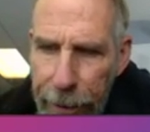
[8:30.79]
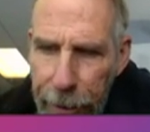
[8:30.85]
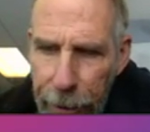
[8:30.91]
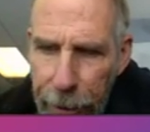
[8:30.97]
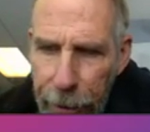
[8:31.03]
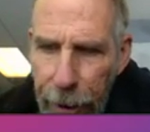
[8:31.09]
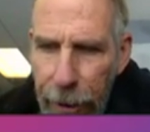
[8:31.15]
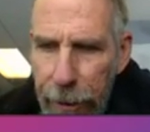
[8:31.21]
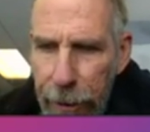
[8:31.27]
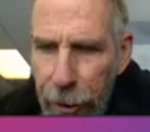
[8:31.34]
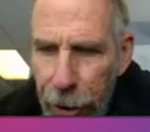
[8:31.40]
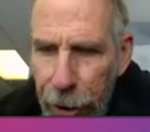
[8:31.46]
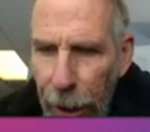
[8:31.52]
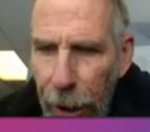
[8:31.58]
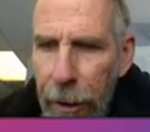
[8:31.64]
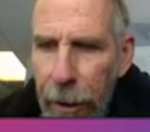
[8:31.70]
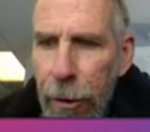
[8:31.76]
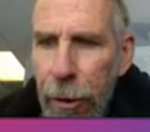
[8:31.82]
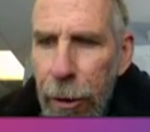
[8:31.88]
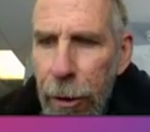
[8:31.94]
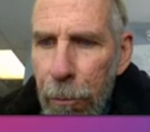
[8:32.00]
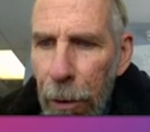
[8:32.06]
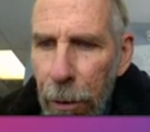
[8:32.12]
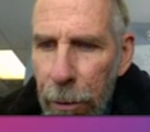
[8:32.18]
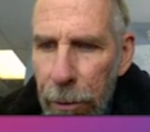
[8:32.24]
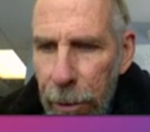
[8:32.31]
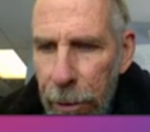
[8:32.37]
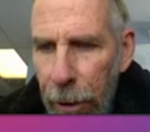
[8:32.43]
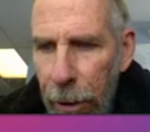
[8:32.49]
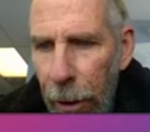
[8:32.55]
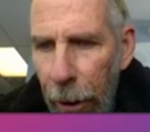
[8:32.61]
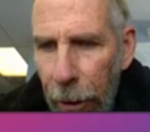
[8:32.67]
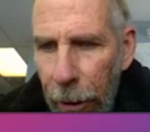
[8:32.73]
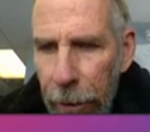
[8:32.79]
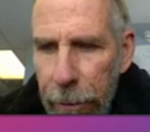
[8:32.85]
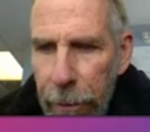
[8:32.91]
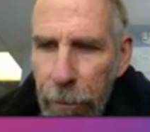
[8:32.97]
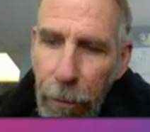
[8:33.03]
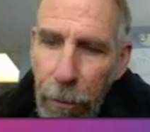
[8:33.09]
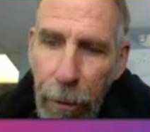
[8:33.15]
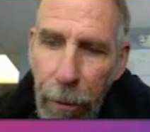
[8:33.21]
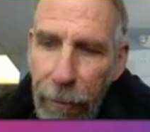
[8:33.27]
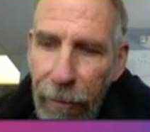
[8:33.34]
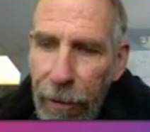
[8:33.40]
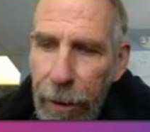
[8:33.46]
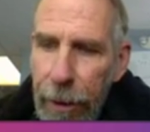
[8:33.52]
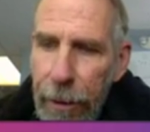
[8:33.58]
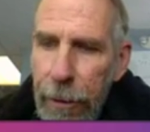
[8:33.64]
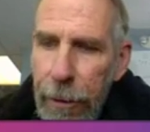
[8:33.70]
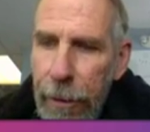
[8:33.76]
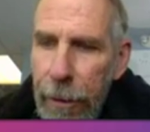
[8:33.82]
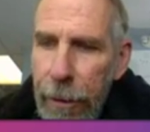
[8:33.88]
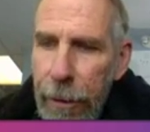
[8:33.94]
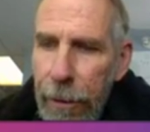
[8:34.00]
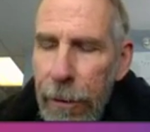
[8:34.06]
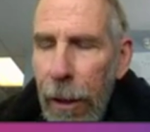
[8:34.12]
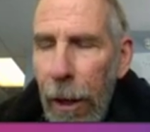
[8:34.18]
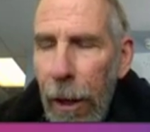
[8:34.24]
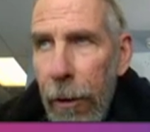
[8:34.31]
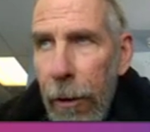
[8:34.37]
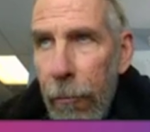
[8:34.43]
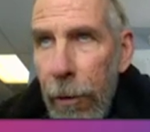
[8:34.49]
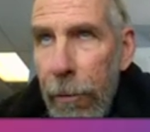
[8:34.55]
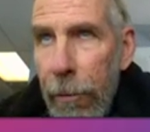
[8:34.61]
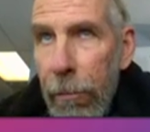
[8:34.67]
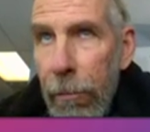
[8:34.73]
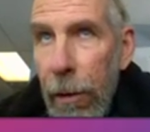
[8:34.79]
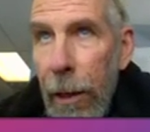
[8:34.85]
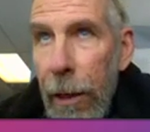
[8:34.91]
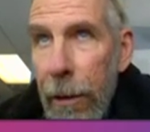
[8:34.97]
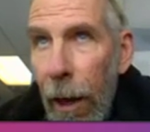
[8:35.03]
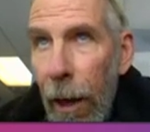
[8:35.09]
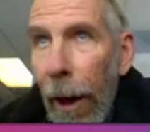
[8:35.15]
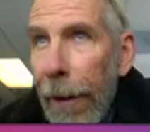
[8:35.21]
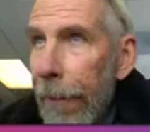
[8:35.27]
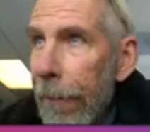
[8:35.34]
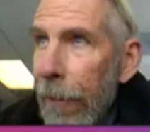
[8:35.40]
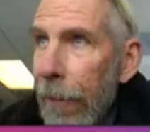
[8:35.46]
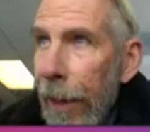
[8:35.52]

You could change the postcard, or for instance, like with Elite,